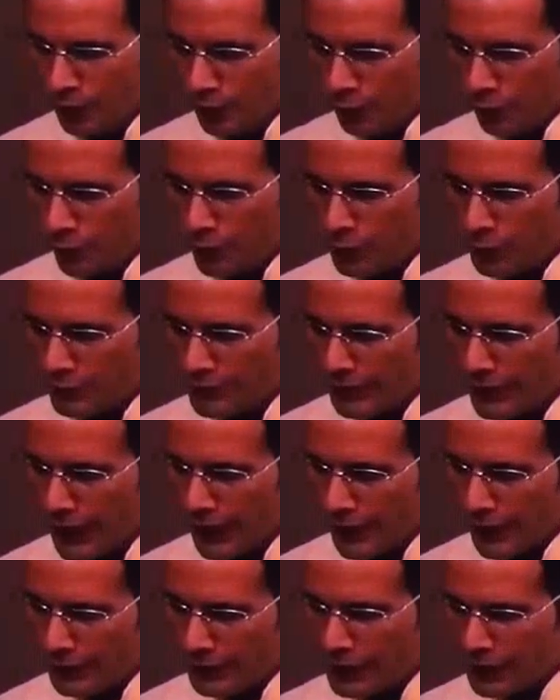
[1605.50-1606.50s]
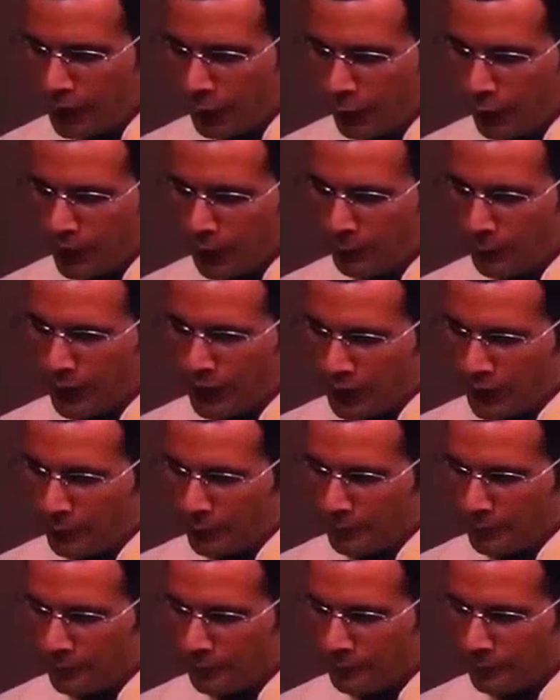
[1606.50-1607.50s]
When you say
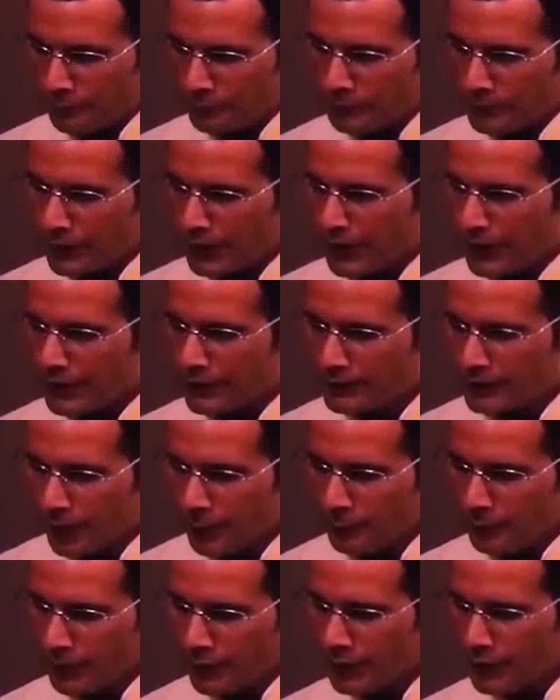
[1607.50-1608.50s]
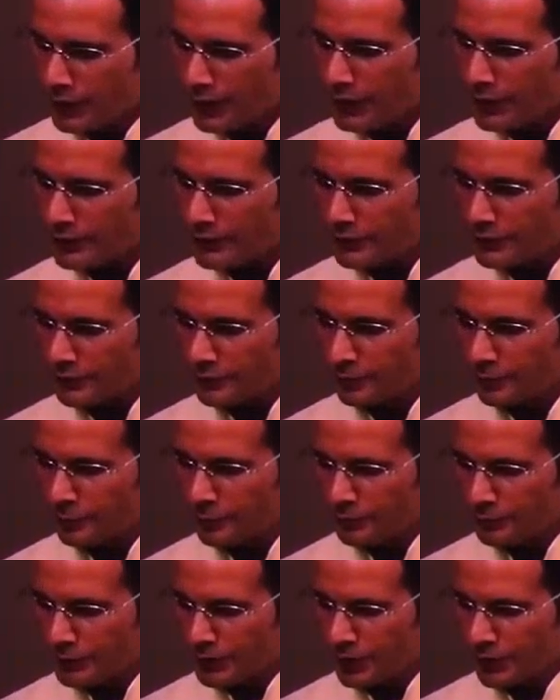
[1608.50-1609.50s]
equilibrium, the example is,
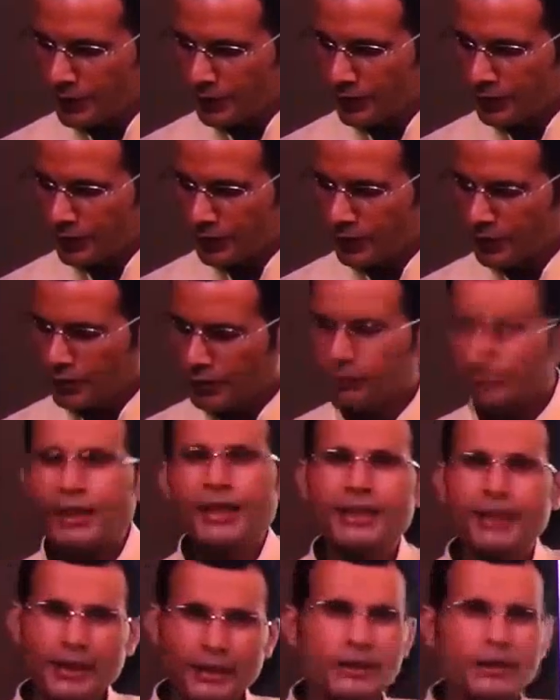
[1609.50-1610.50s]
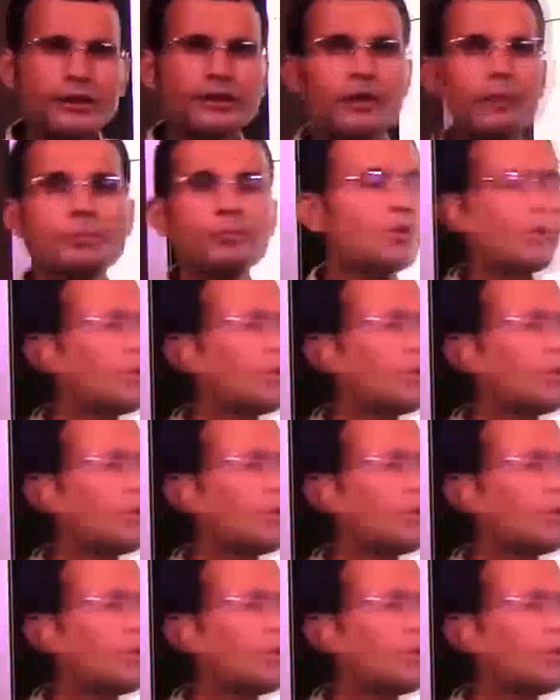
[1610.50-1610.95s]
we can take the example